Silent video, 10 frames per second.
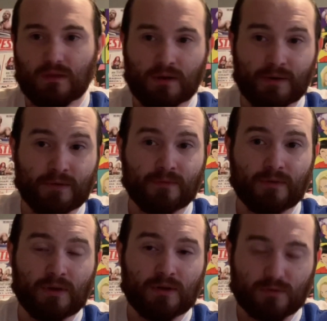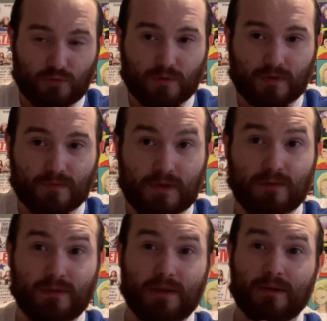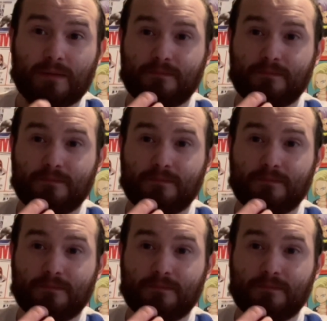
of recording the video there.